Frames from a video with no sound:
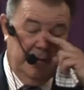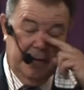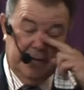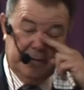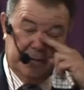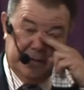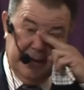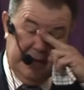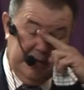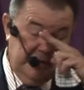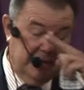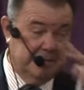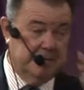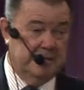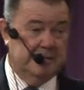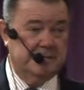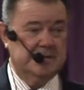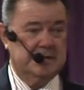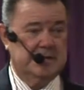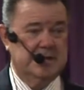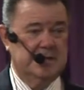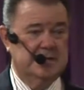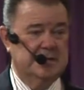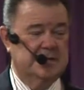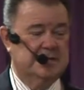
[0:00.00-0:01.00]
a kingdom of
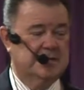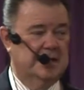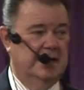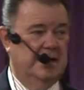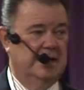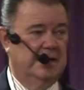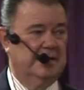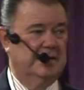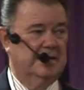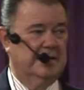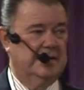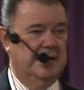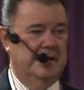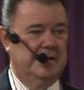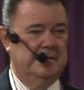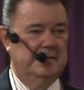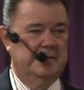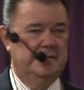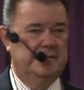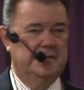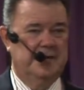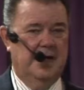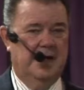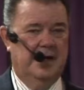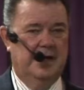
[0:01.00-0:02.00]
his dear son, the kingdom
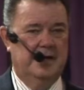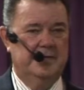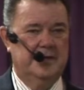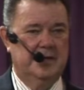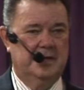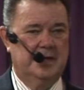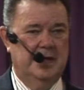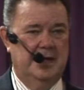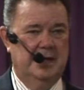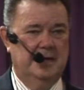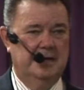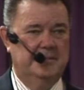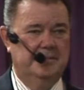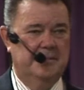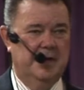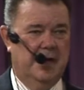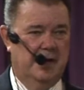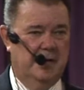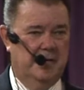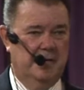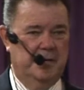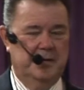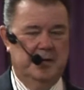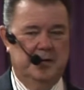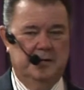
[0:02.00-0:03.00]
of God, the kingdom, the
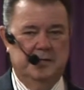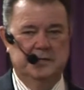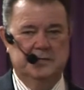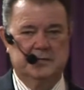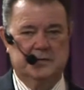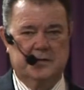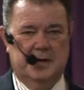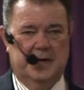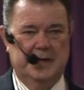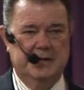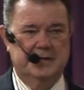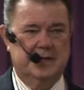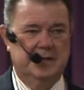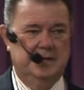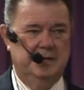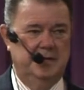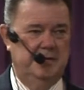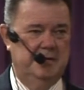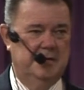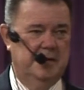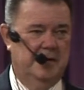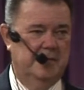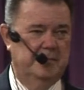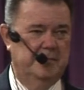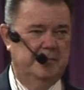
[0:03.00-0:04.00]
Holy Ghost, Christ in
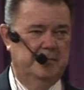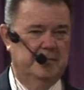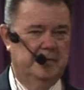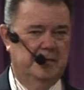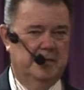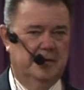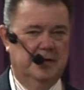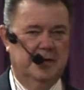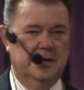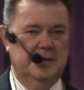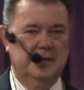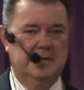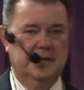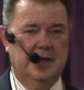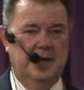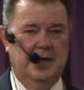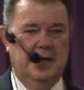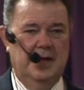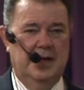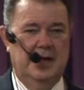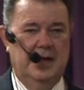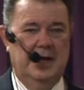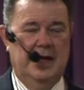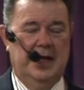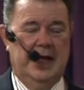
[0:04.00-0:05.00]
you, the hope of glory,
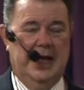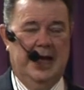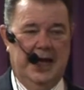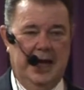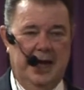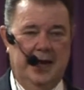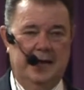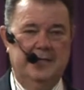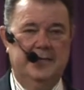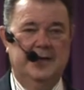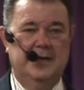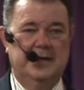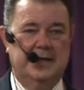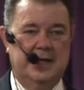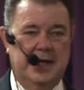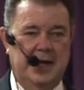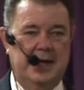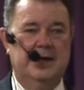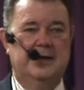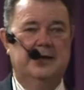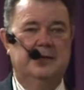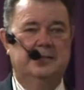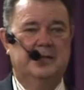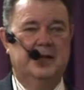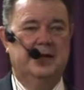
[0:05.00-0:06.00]
and the
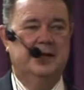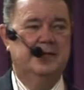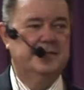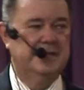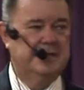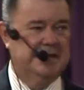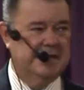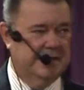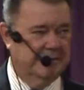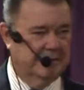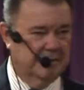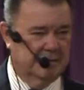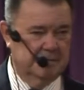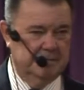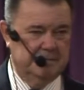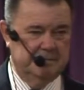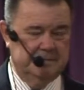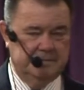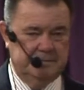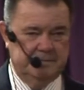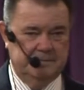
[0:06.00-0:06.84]
kingdom of the devil.